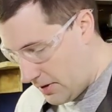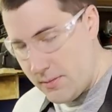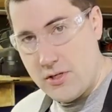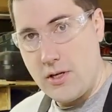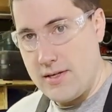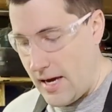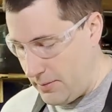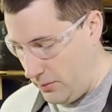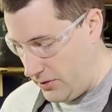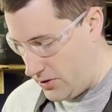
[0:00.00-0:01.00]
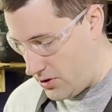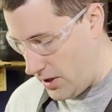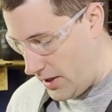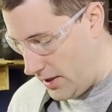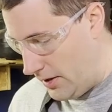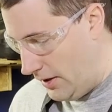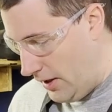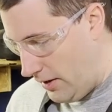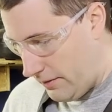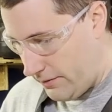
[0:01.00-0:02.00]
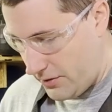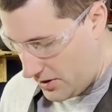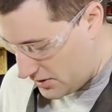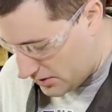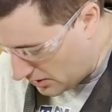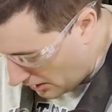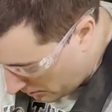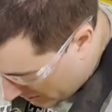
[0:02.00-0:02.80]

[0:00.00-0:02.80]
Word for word: and I'm just going to tap the wood straight in. For this, it'll